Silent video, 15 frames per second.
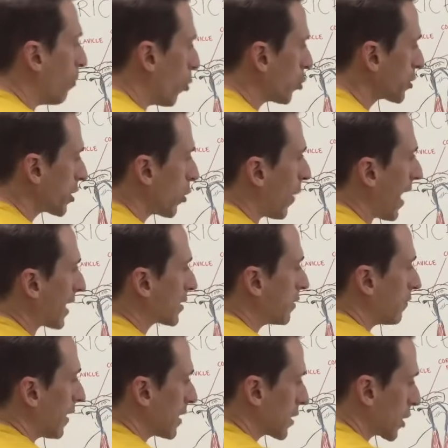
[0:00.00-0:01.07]
more so
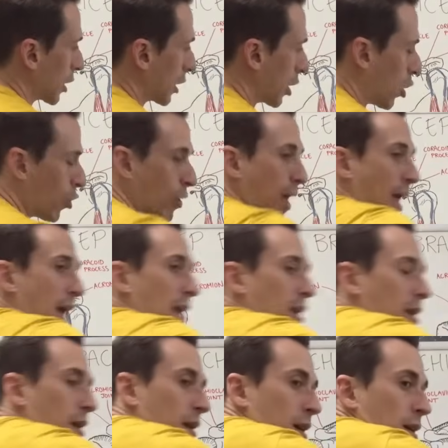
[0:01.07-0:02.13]
activate the long
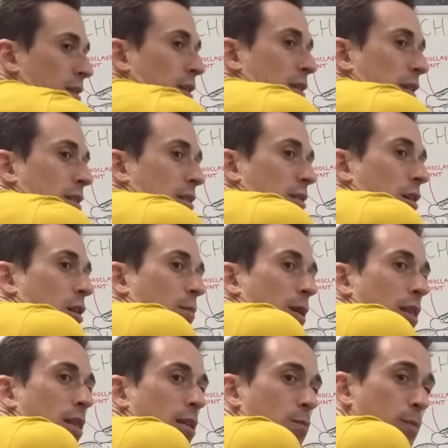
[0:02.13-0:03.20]
head. So, this is going to be
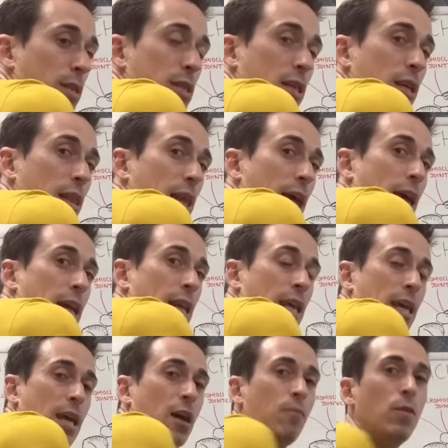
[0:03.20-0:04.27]
this particular head
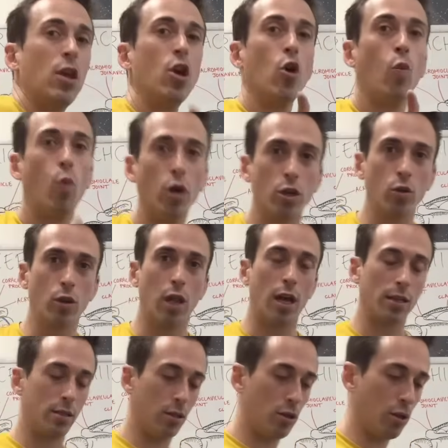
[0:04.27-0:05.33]
here. What you'd
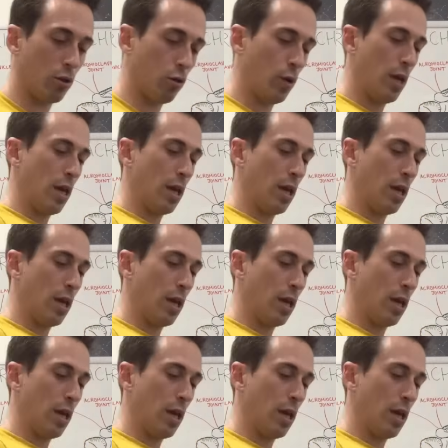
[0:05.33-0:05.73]
like to do